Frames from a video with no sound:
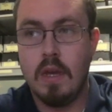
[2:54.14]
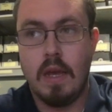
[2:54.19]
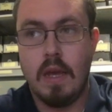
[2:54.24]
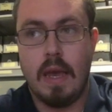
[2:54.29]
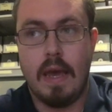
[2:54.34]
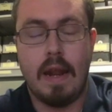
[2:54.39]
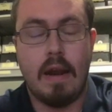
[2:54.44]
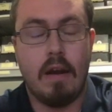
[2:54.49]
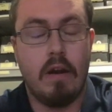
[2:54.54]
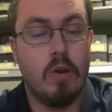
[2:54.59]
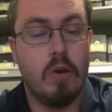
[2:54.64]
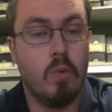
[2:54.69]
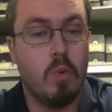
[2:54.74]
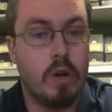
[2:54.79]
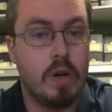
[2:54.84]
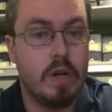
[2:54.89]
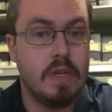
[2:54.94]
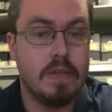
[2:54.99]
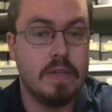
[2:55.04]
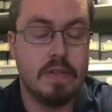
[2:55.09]
And I don't know what
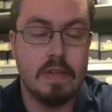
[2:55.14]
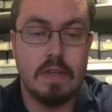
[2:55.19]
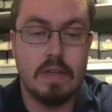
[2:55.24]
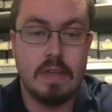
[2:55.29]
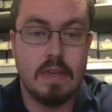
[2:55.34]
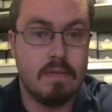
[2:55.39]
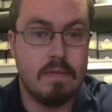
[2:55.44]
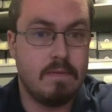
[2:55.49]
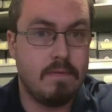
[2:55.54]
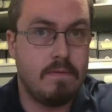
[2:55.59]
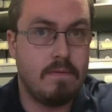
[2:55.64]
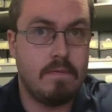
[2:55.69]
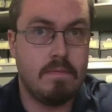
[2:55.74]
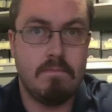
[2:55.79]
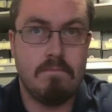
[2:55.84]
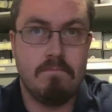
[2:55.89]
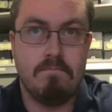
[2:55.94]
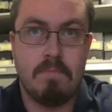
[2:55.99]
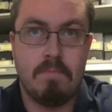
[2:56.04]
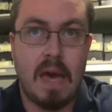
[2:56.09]
it is. If
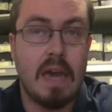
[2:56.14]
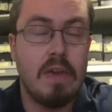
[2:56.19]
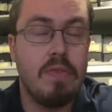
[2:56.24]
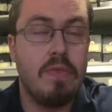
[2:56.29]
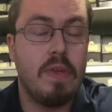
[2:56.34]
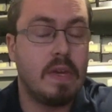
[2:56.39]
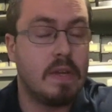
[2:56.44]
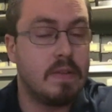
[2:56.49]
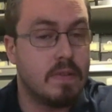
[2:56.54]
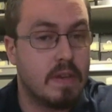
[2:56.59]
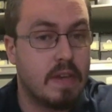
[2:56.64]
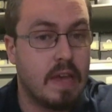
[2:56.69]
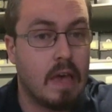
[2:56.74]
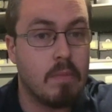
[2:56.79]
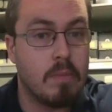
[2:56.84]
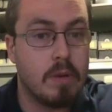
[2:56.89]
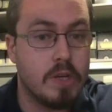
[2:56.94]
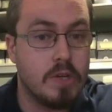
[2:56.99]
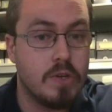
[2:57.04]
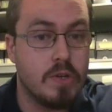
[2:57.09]
I think it's a
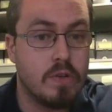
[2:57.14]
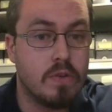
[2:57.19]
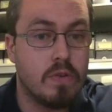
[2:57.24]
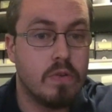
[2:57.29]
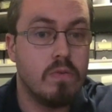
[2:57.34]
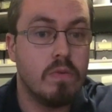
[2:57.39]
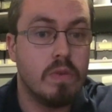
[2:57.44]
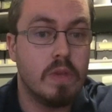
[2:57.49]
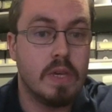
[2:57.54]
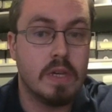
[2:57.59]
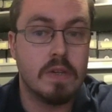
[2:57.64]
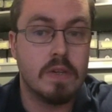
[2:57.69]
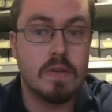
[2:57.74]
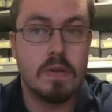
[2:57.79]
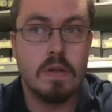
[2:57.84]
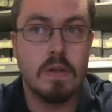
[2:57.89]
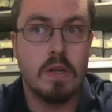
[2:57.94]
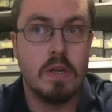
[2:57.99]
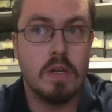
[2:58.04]
combination of two things.